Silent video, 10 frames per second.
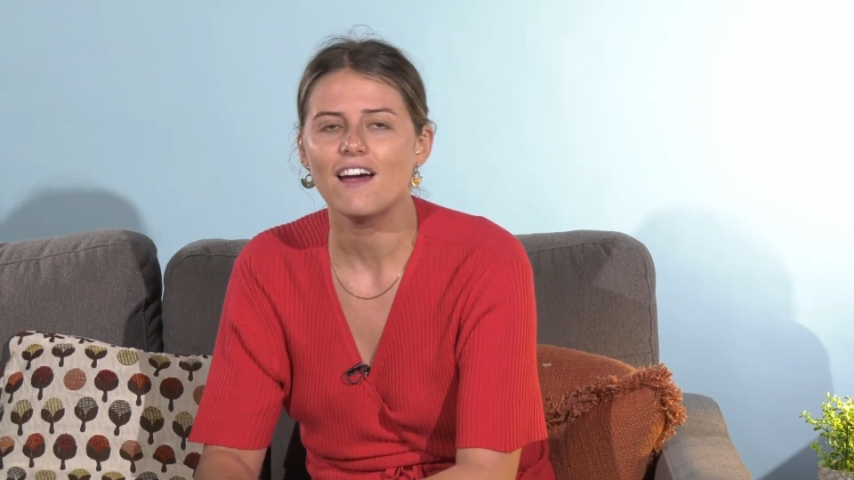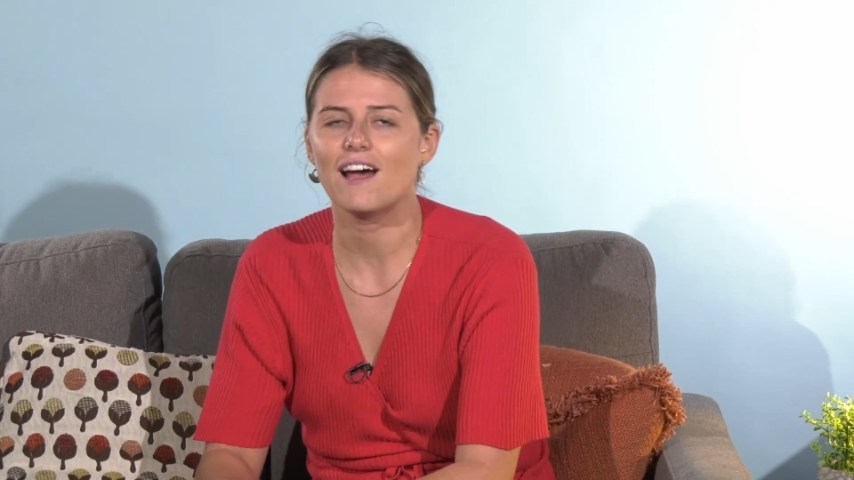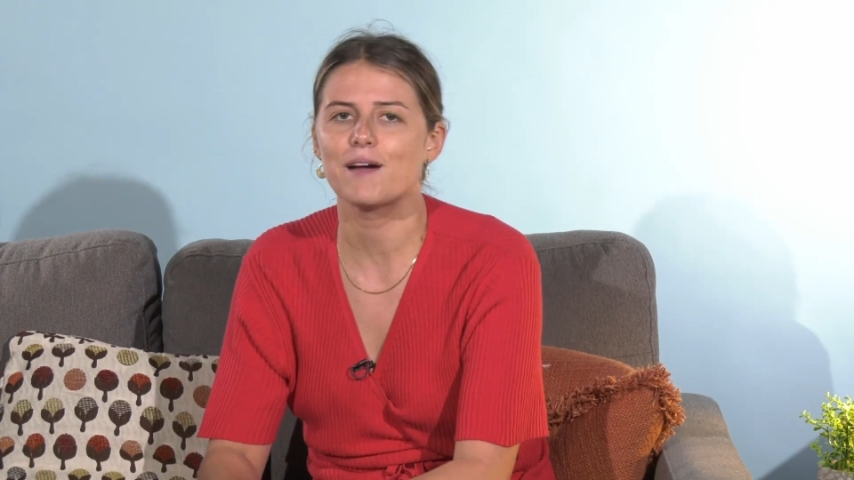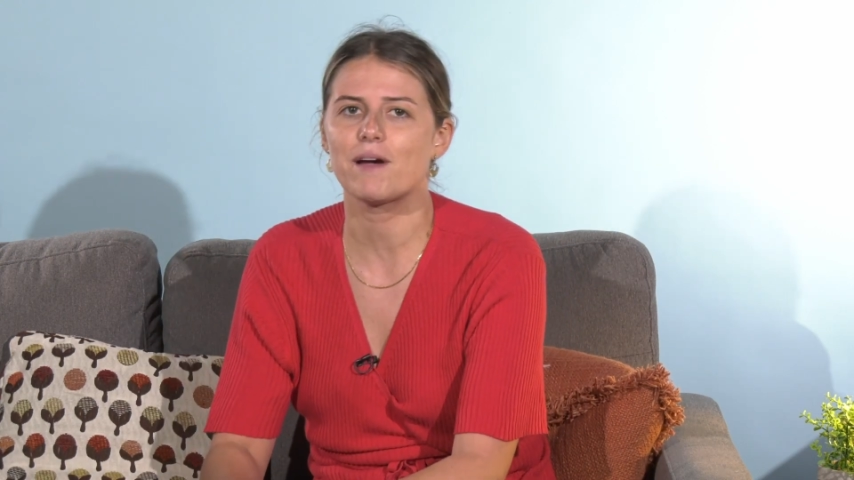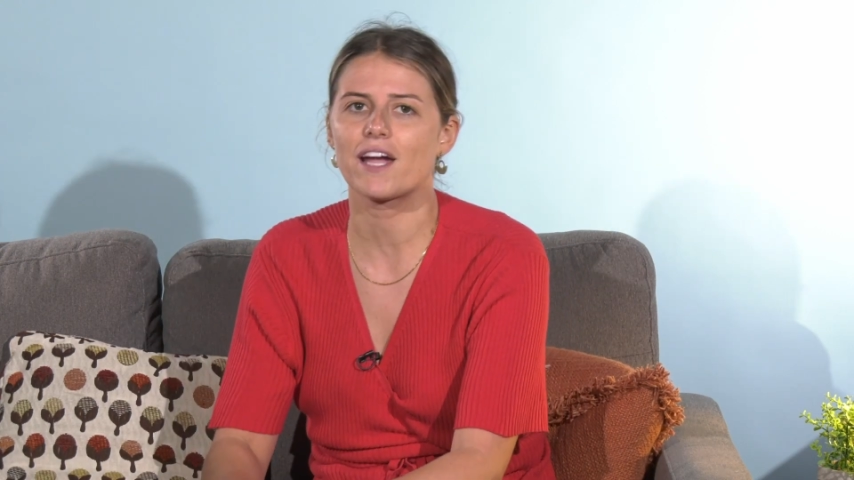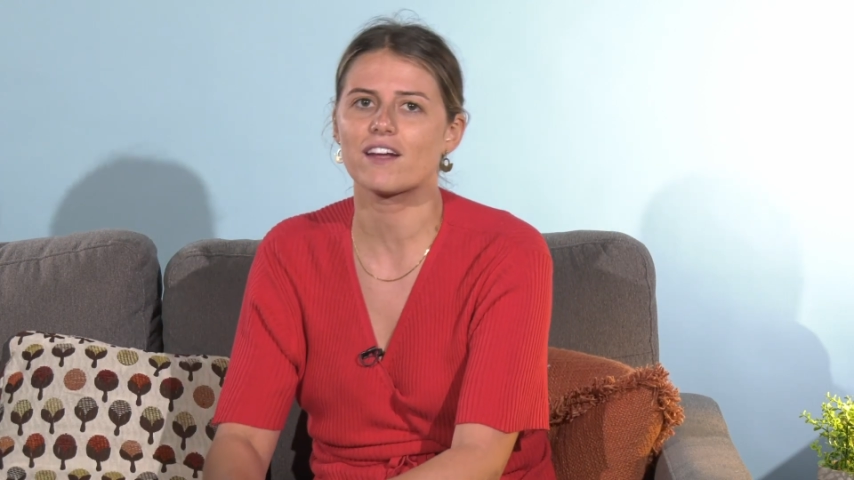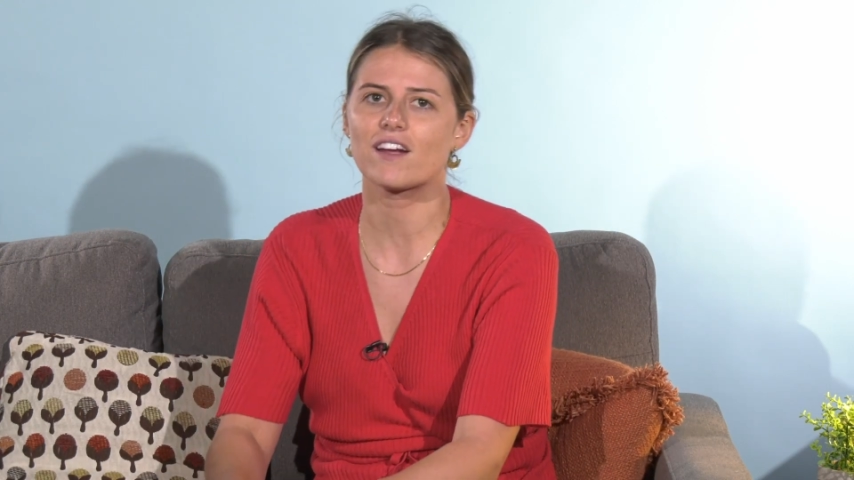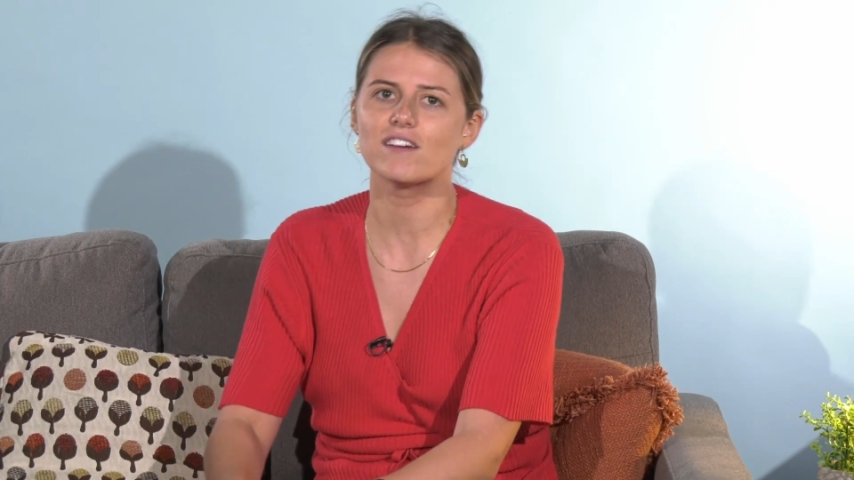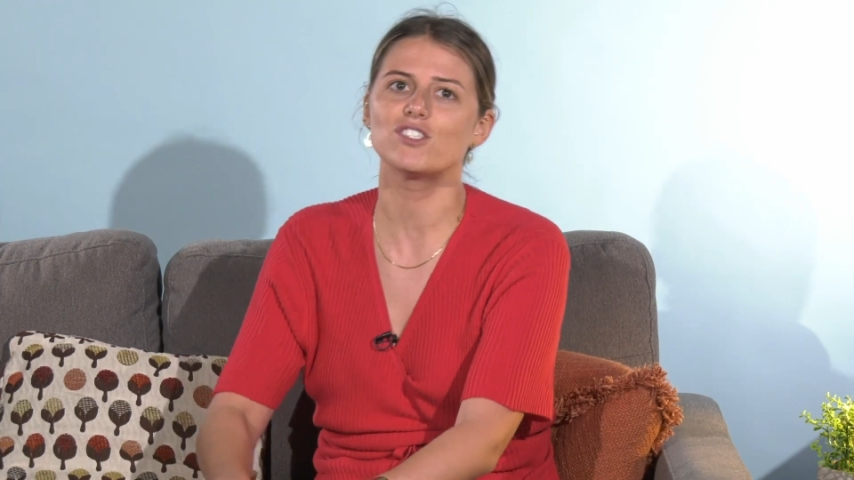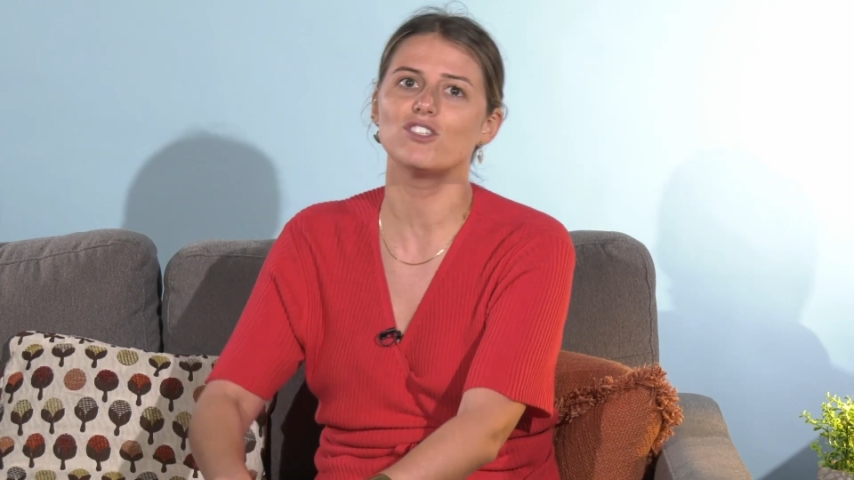I
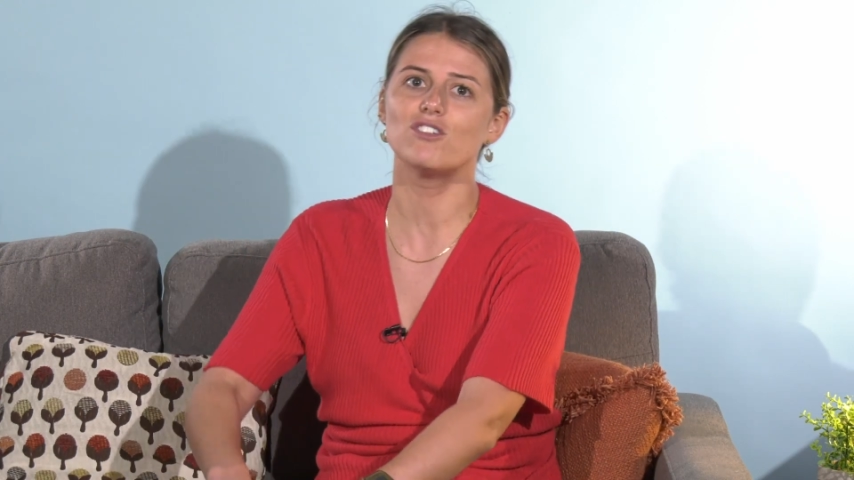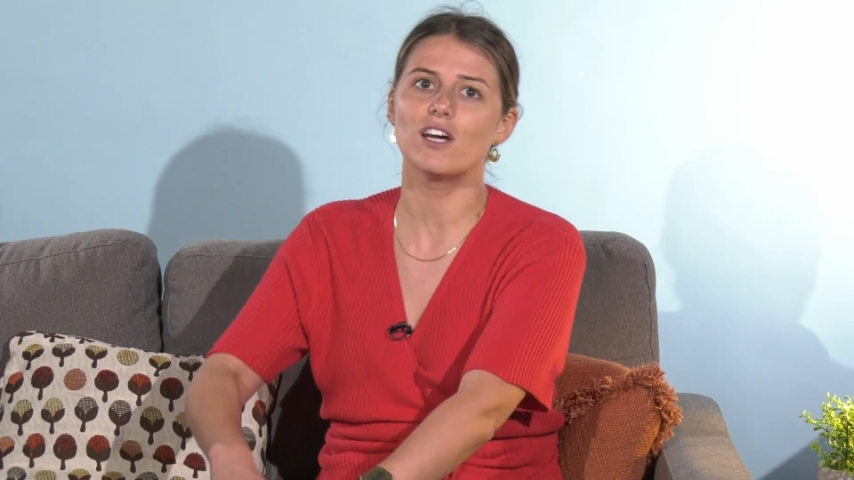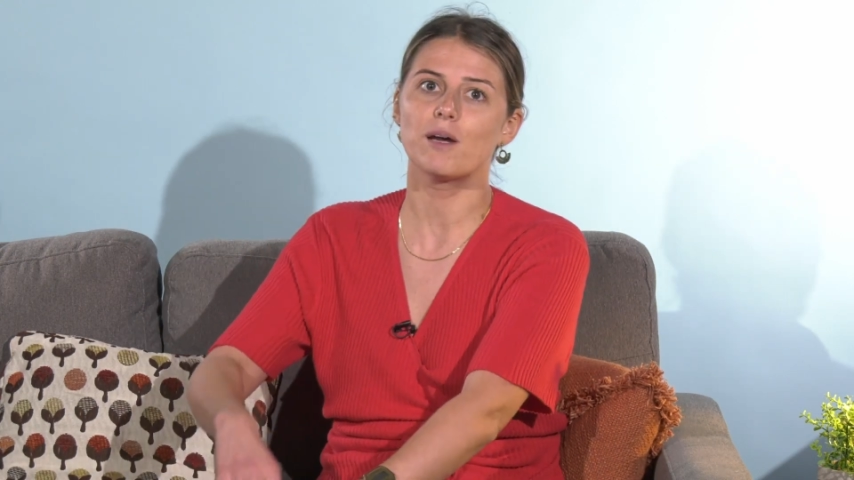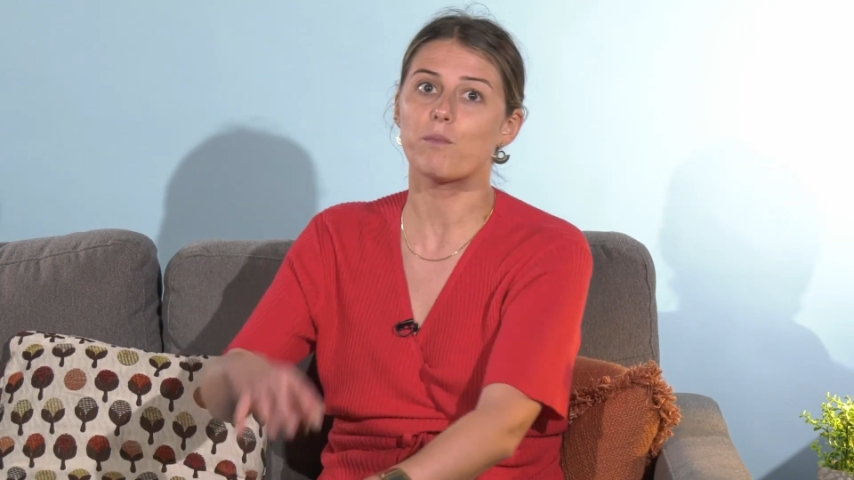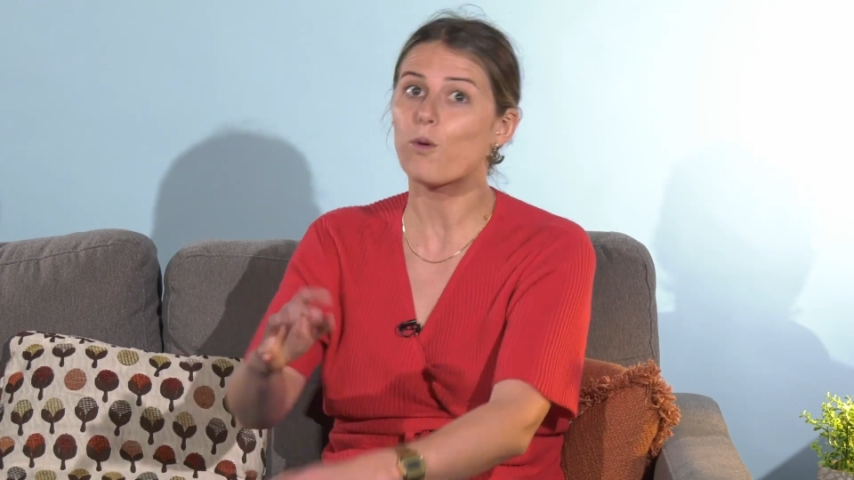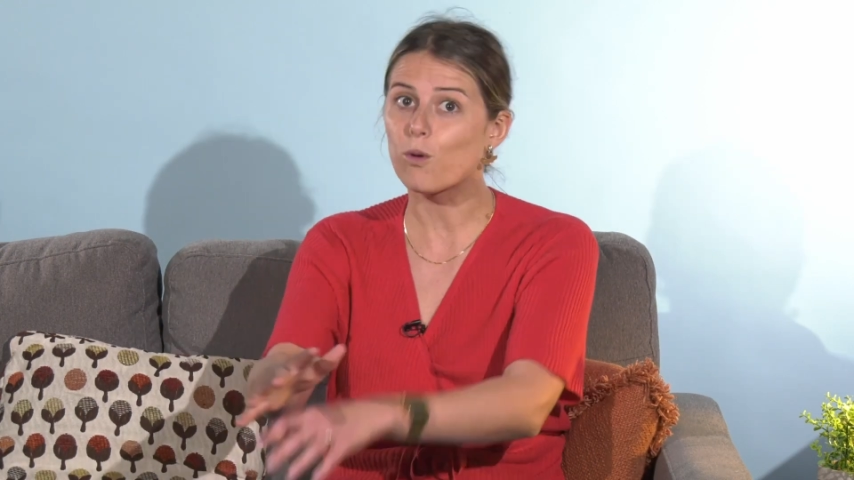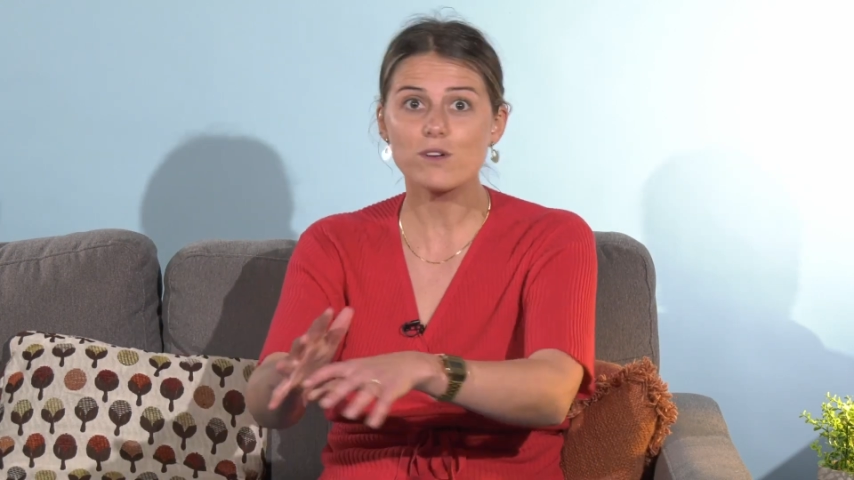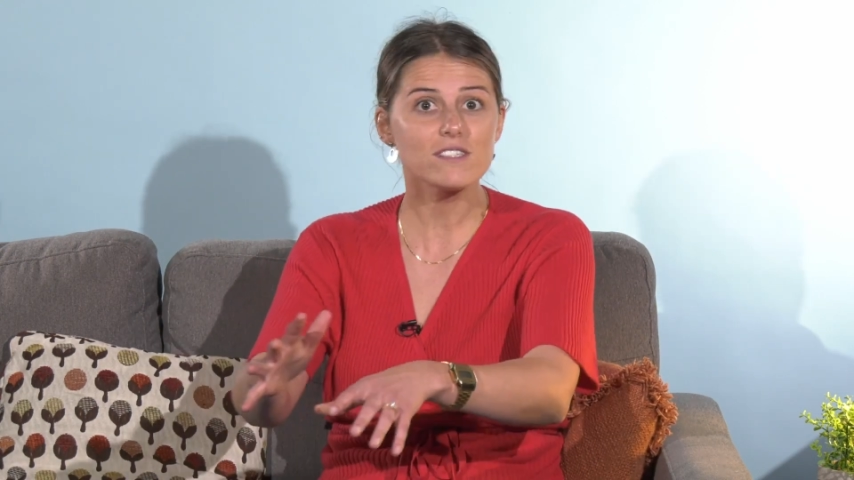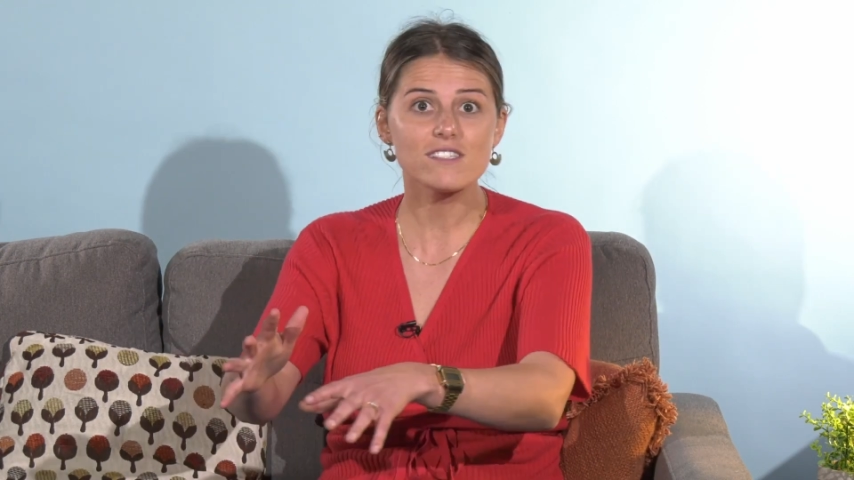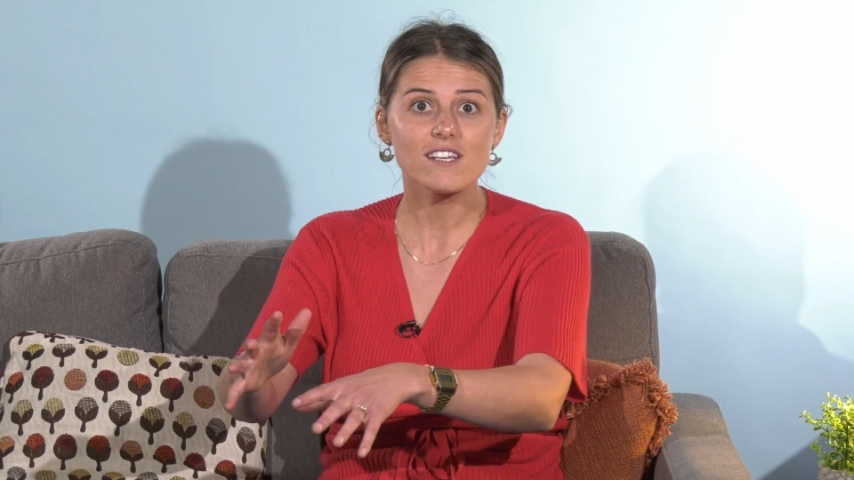encourage you to
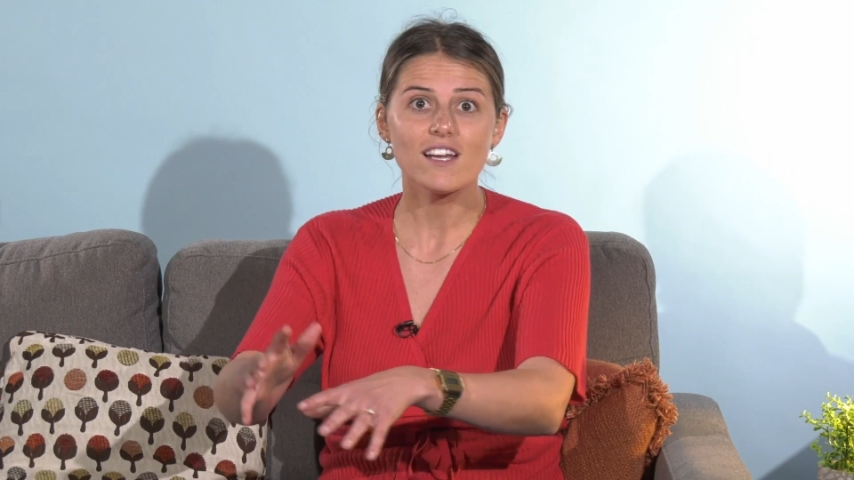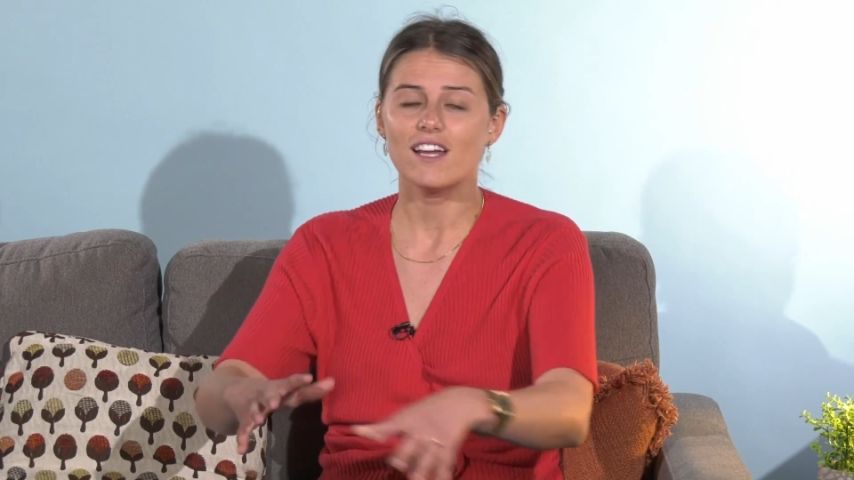pause,